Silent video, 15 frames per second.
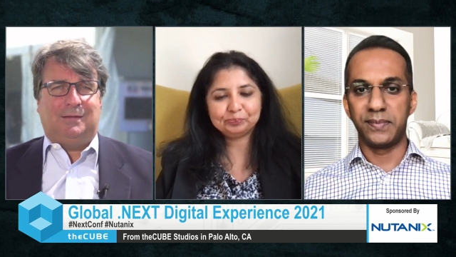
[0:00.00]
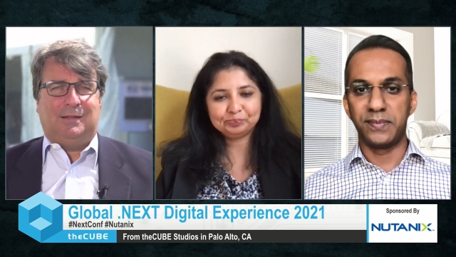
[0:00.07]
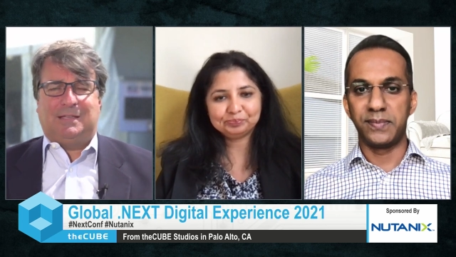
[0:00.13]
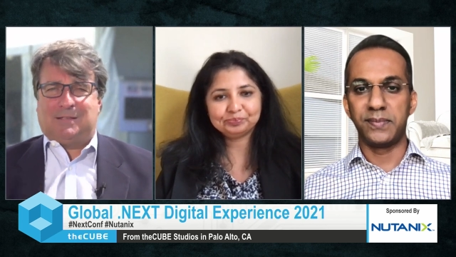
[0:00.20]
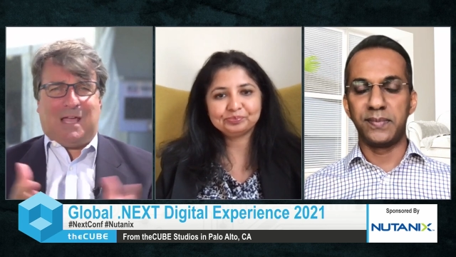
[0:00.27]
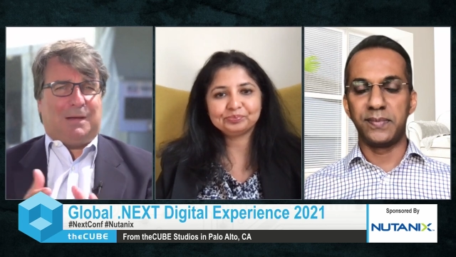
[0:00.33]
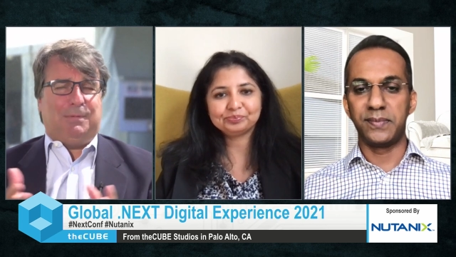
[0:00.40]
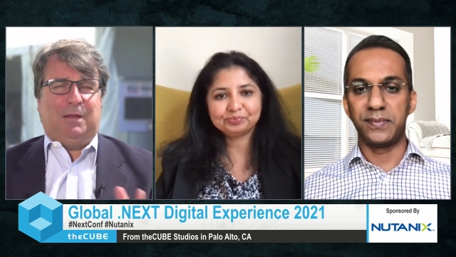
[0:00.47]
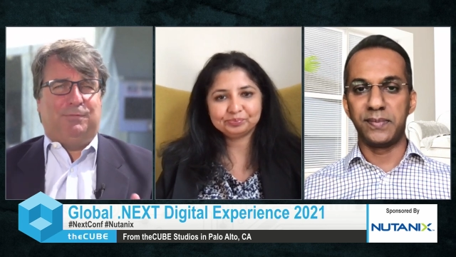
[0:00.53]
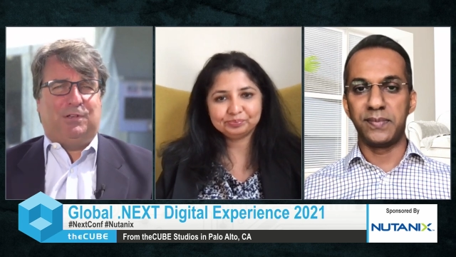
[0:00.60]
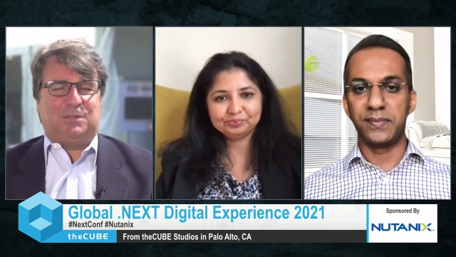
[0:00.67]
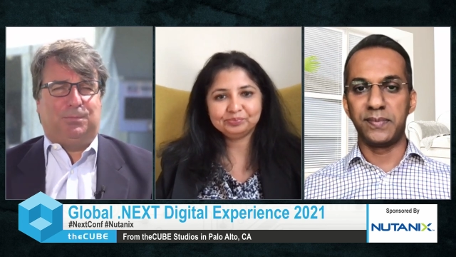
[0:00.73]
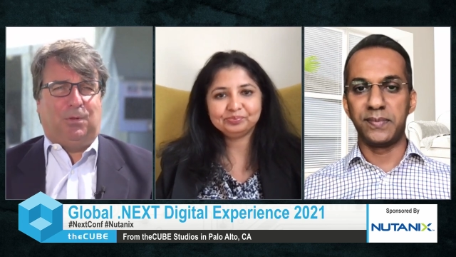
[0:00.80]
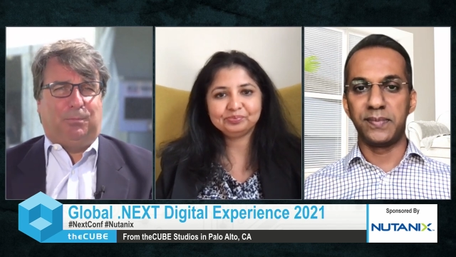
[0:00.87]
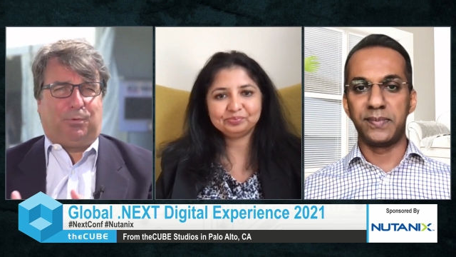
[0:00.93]
Speaker 1: it's got to be
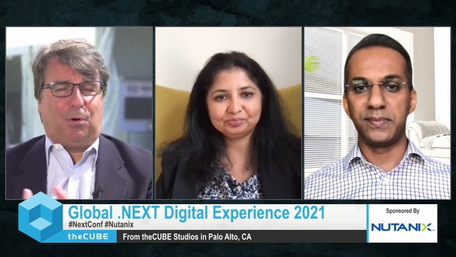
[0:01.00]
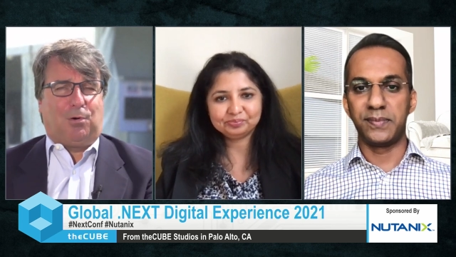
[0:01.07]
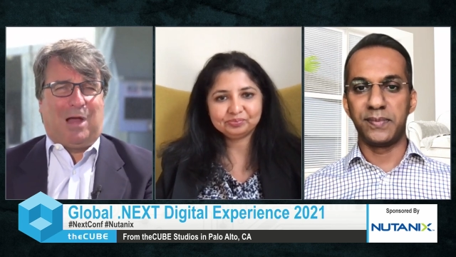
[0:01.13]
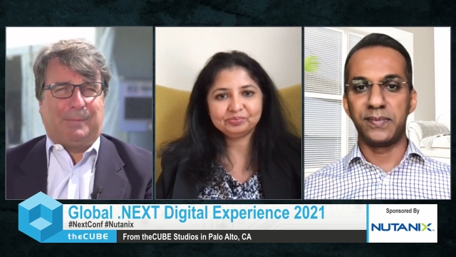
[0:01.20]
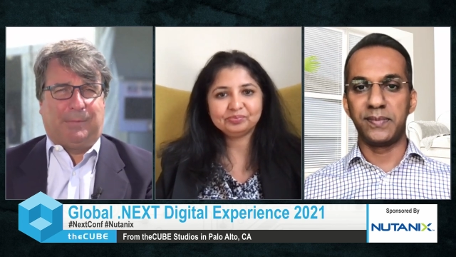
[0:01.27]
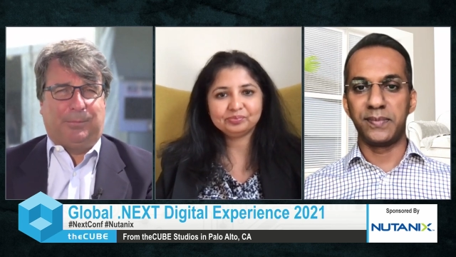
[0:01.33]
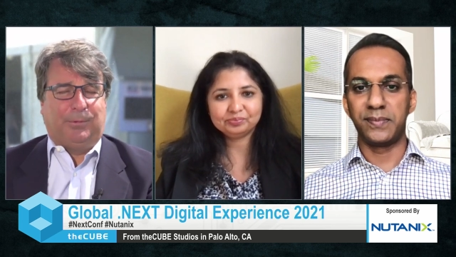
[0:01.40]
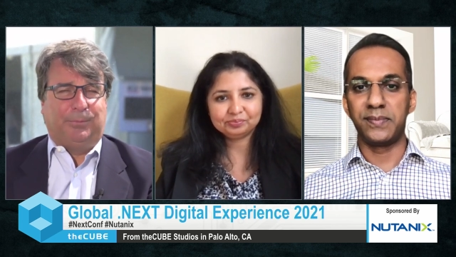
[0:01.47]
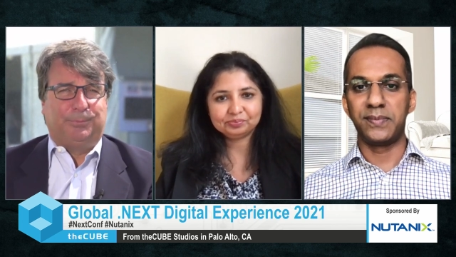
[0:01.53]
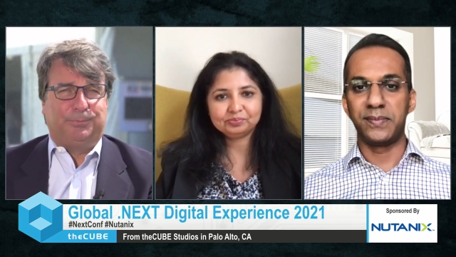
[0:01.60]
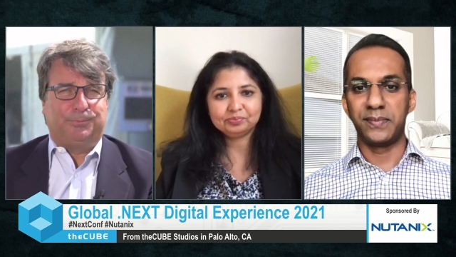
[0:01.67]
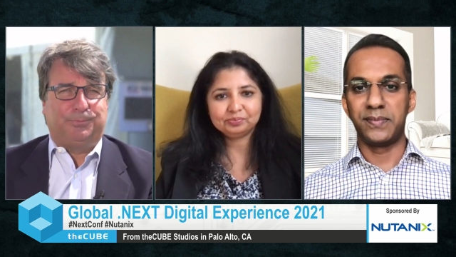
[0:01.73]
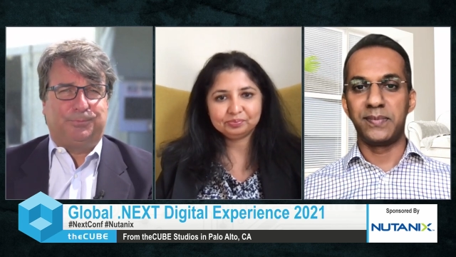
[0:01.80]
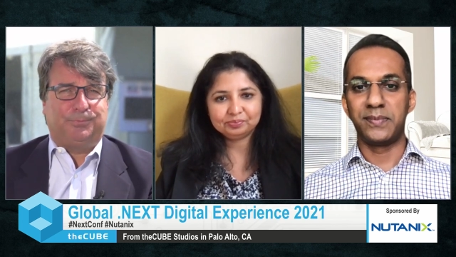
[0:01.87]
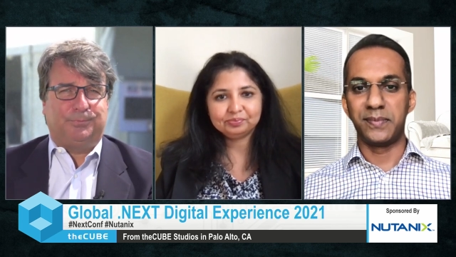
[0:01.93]
invisible and programmable.
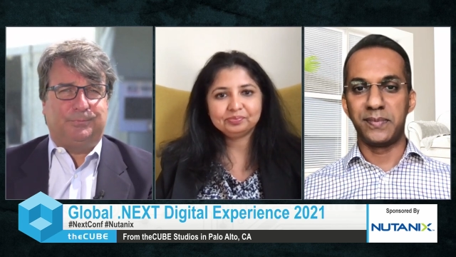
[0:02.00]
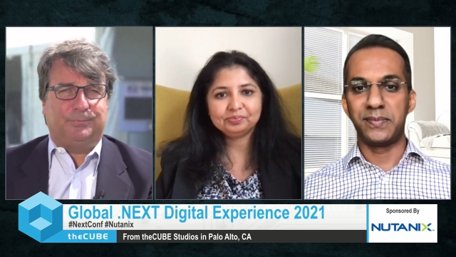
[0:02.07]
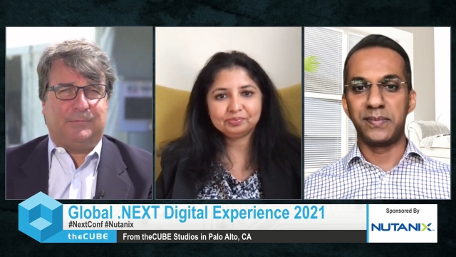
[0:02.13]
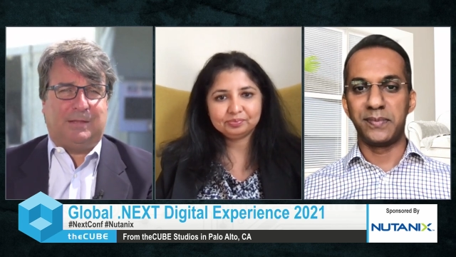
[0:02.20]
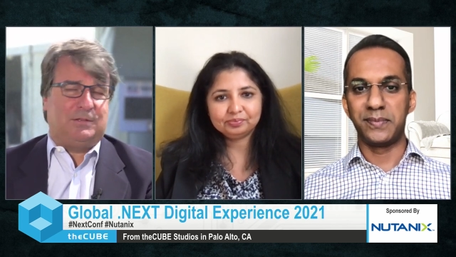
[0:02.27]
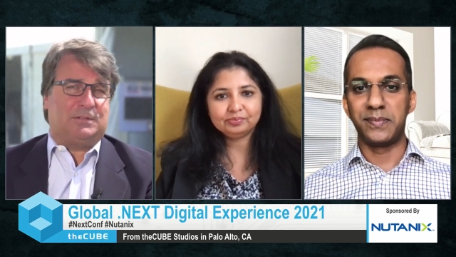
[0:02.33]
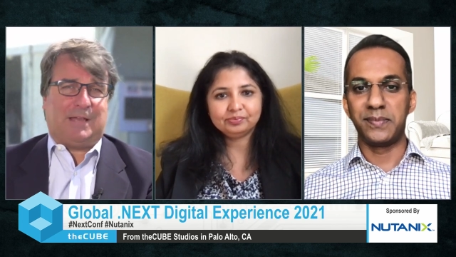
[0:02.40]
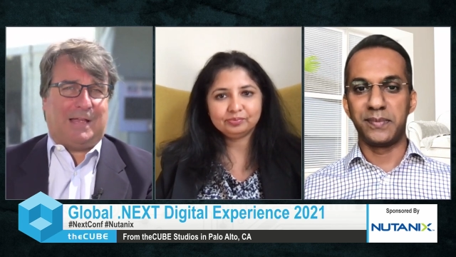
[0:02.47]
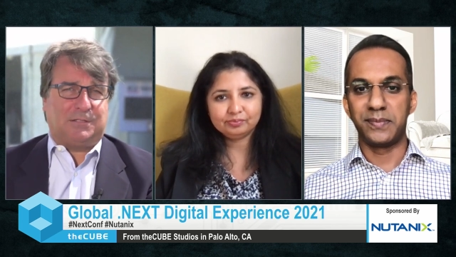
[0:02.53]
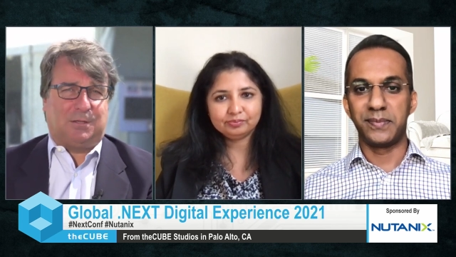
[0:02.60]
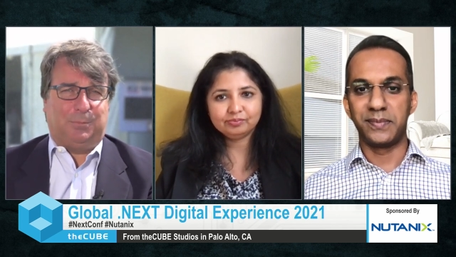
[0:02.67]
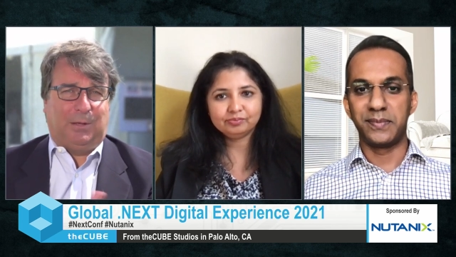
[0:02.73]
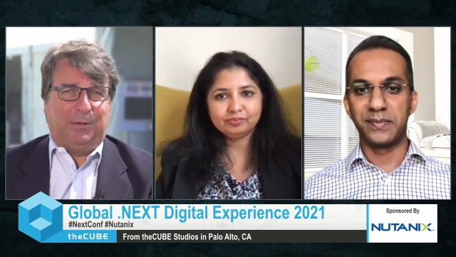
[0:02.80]
It just has to be.